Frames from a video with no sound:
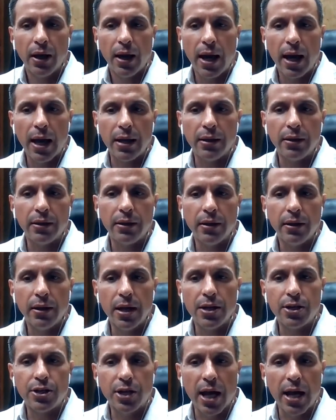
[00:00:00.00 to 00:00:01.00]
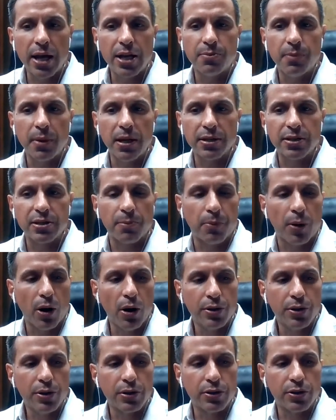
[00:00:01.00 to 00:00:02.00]
And it changed me as a
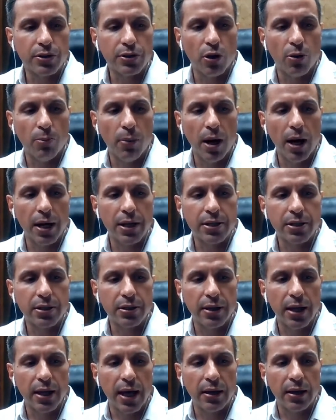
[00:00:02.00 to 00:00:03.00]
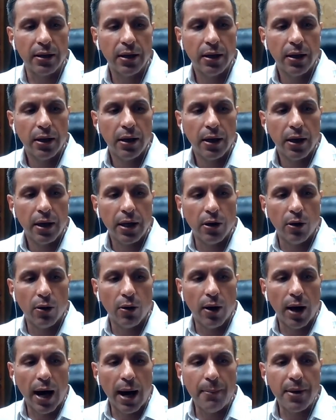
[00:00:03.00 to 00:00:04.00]
person so much that, you
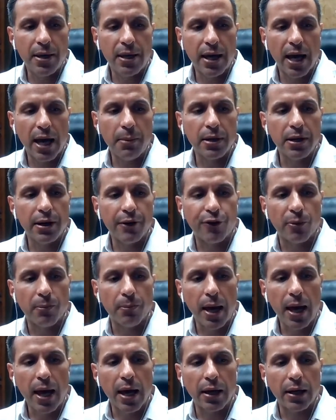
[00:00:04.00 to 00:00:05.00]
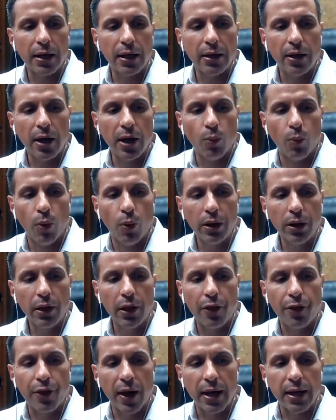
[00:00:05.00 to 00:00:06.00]
know, I became a different man. And one of
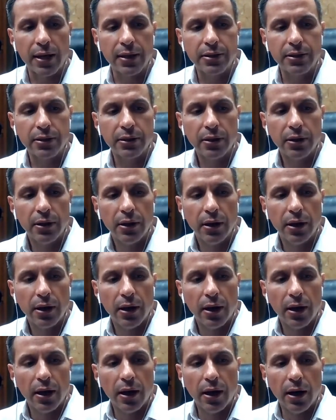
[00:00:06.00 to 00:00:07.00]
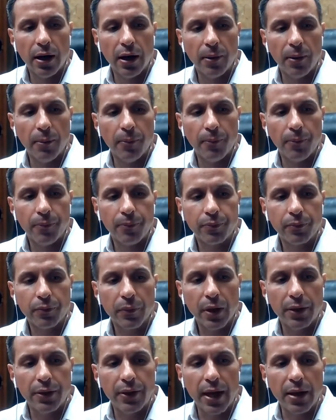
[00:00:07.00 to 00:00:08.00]
the things
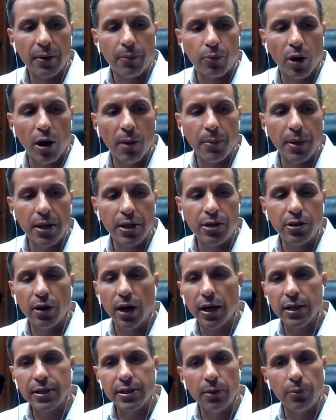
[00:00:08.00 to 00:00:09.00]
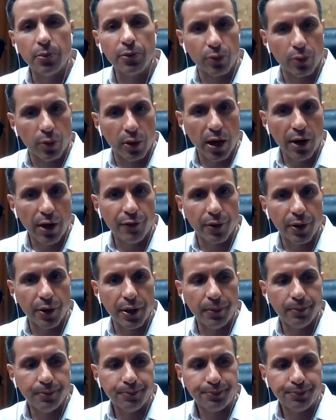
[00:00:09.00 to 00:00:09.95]
that it brought me into, like I said, was recovery.